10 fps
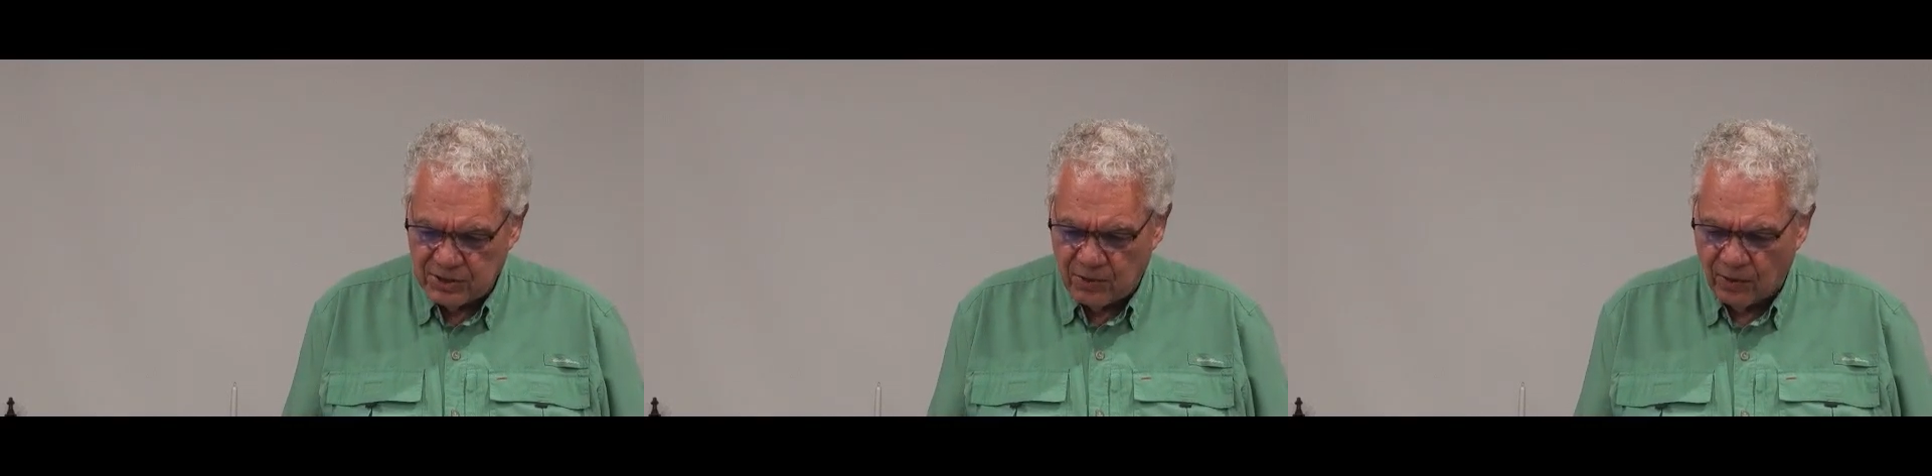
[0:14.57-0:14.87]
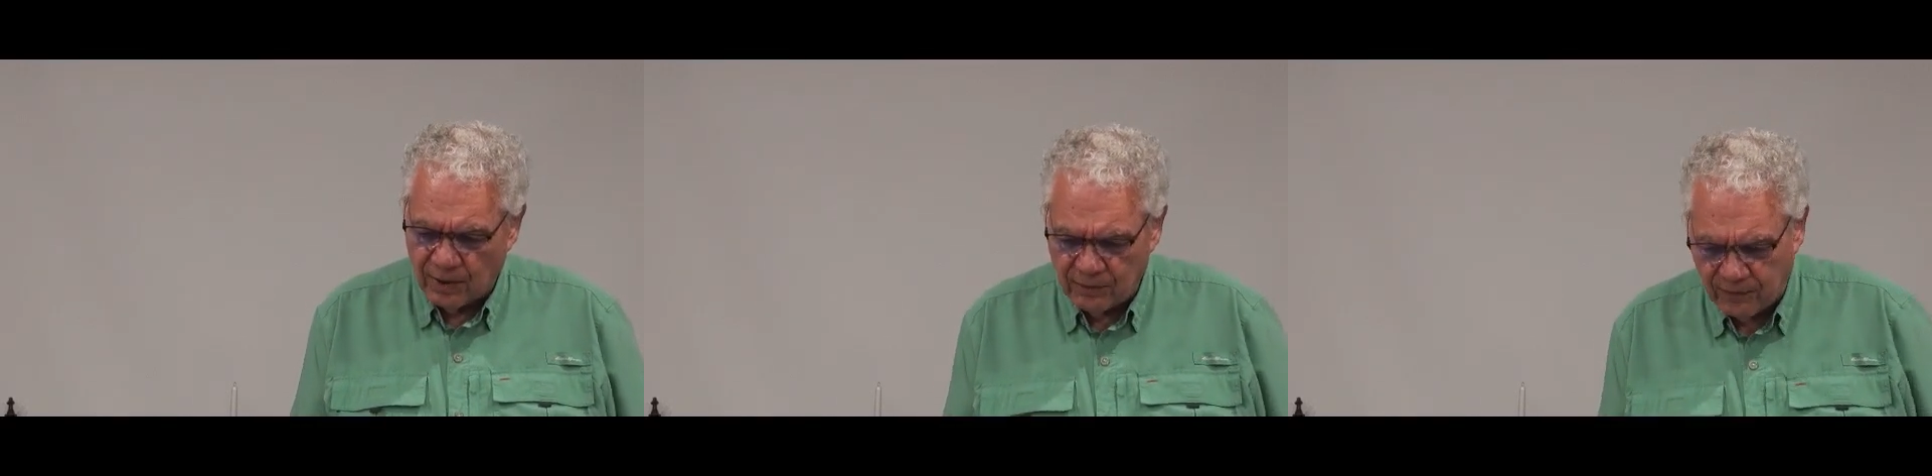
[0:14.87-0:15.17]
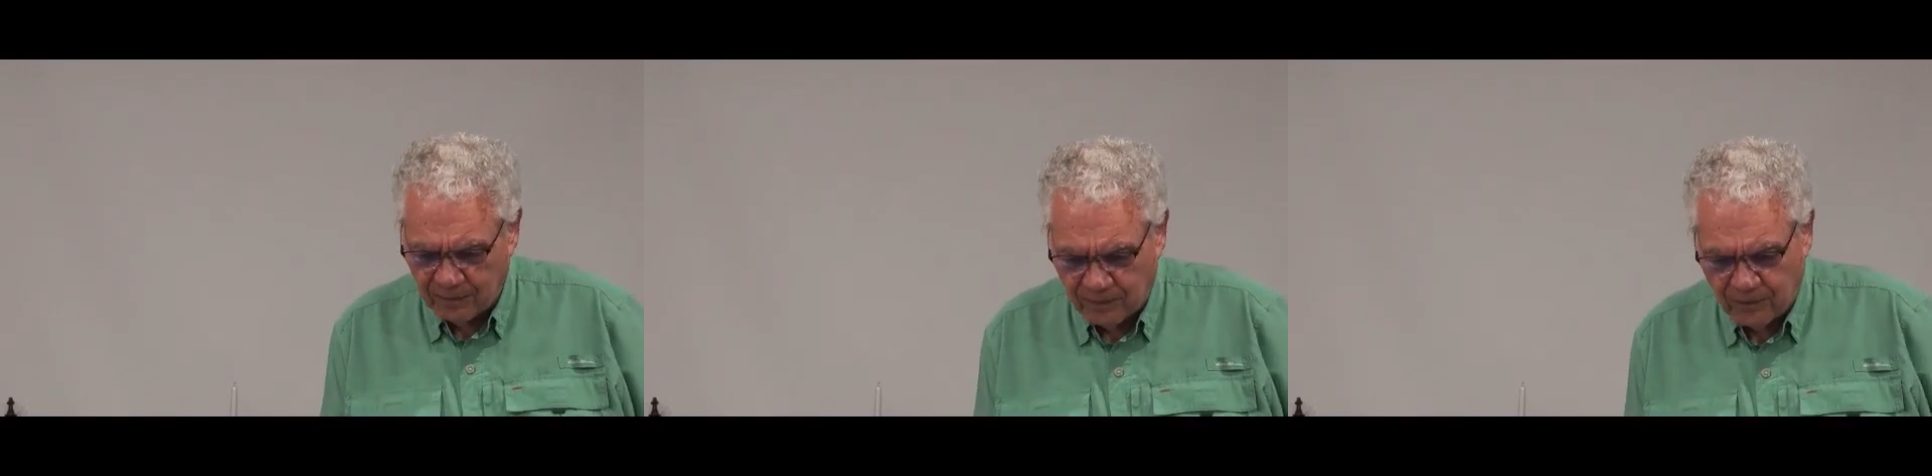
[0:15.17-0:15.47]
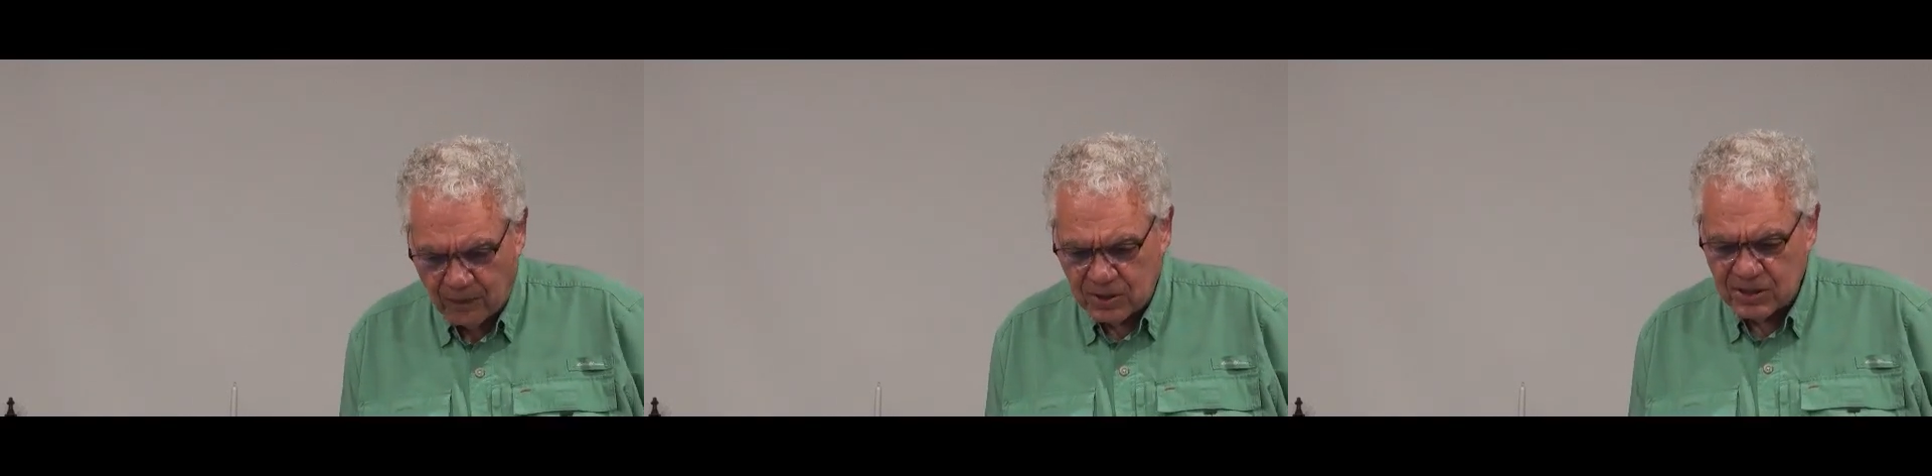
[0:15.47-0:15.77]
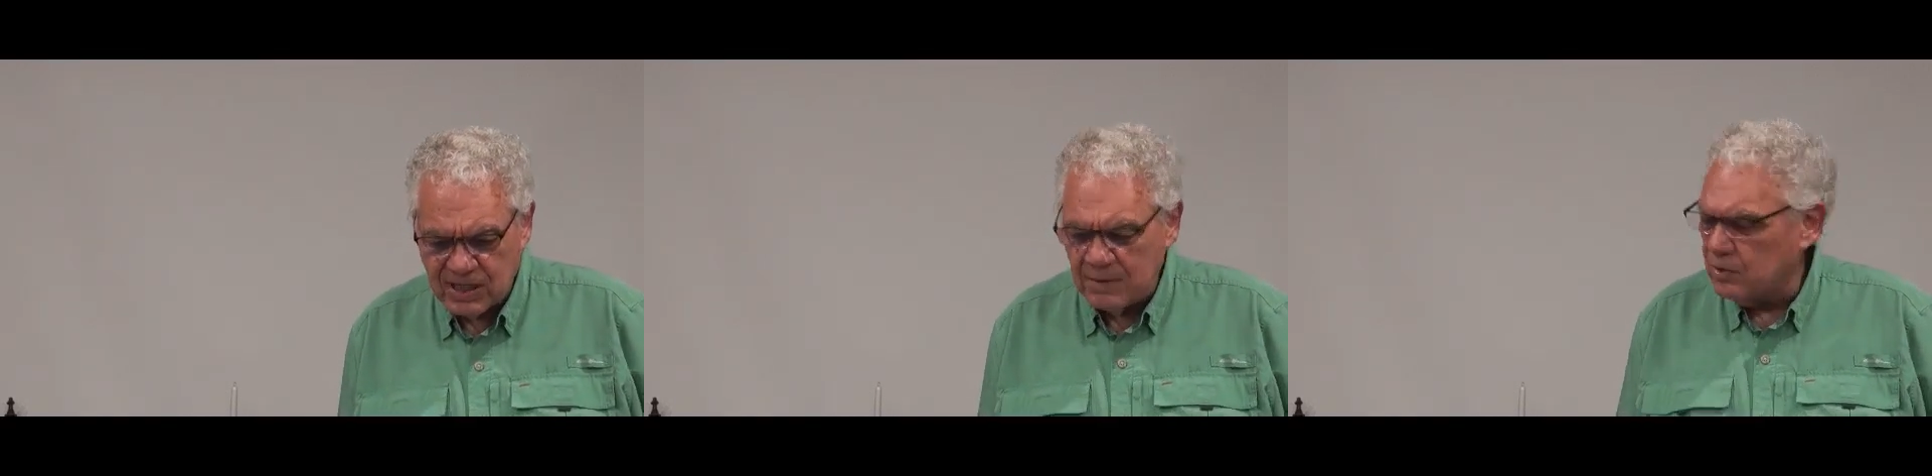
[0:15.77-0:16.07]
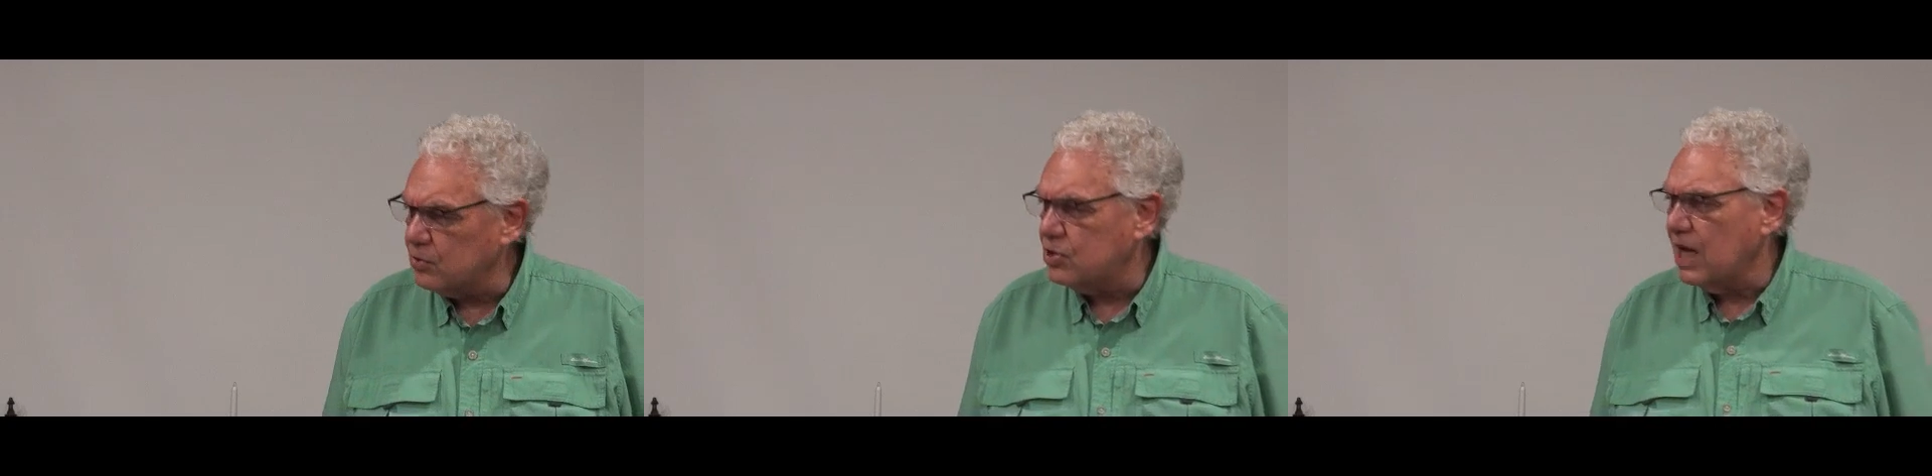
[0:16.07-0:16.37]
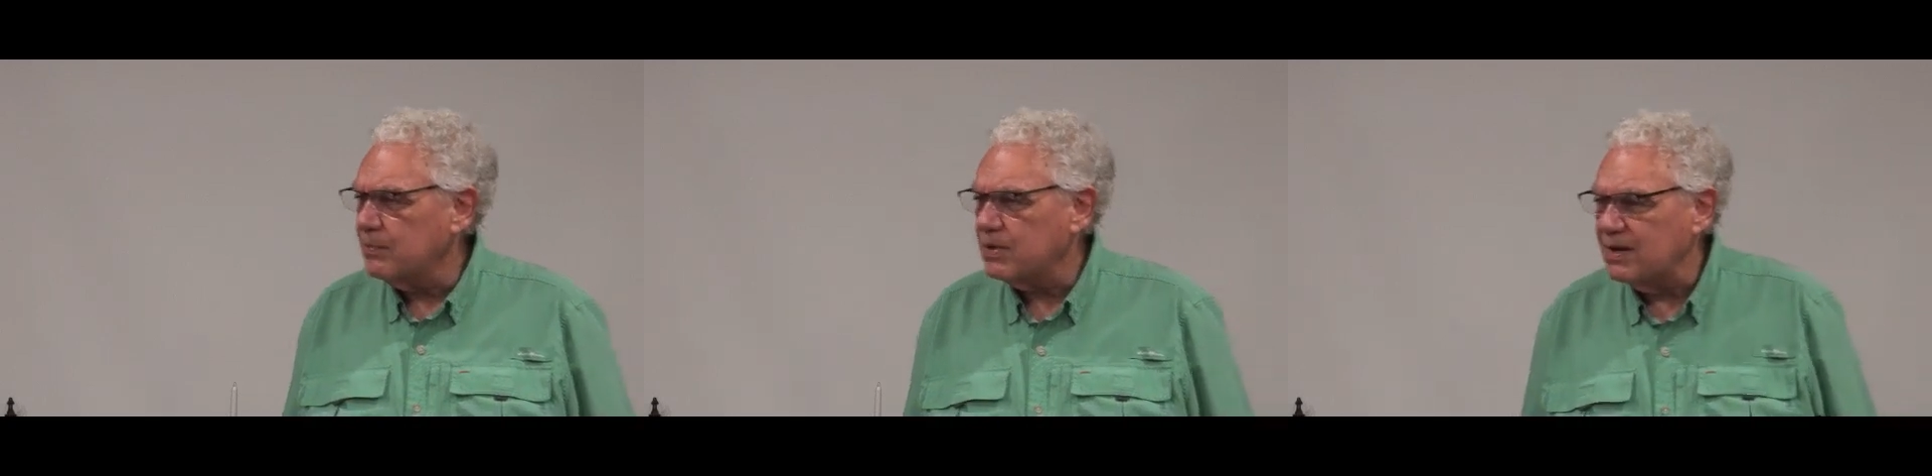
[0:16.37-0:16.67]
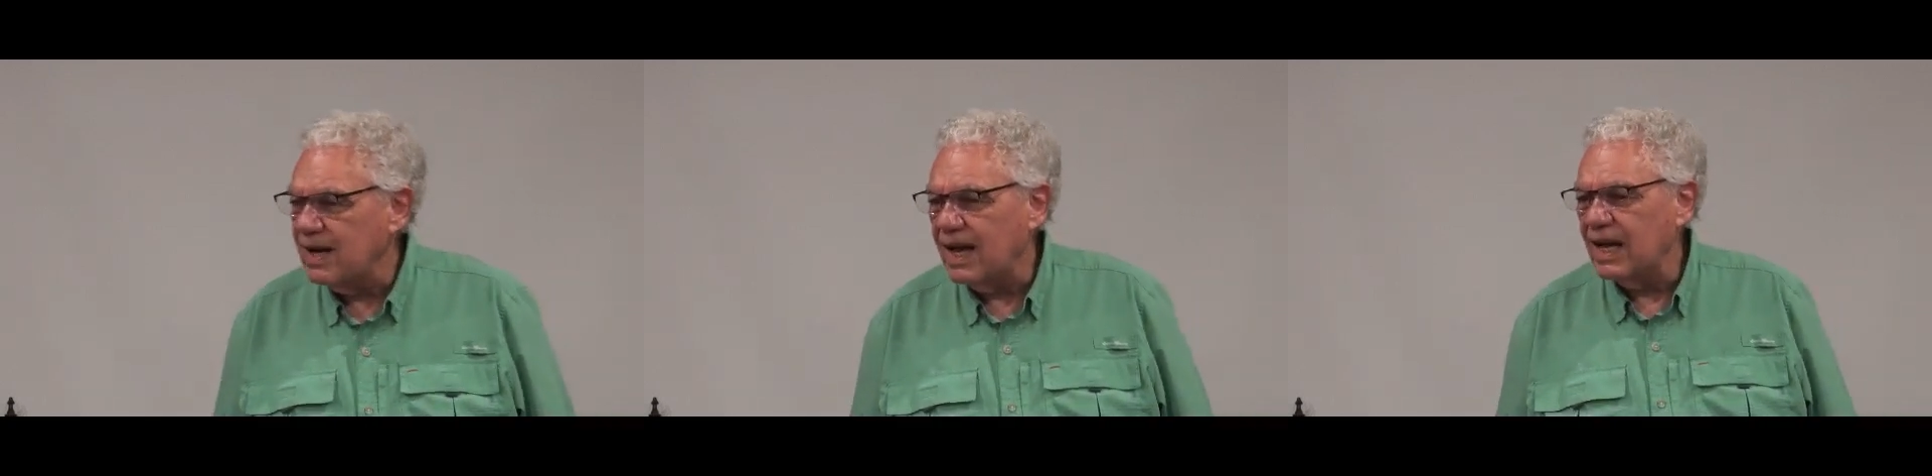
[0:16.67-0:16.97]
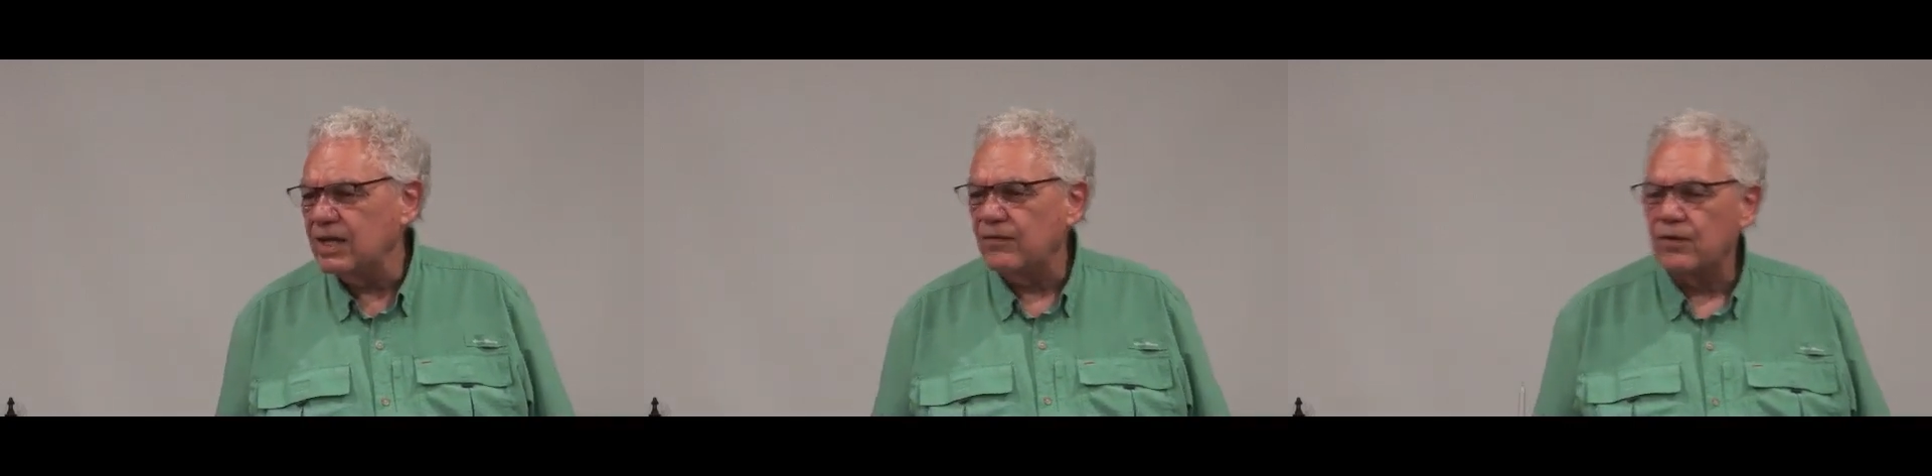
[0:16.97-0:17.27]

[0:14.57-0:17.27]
going from 1 Samuel chapter 9 to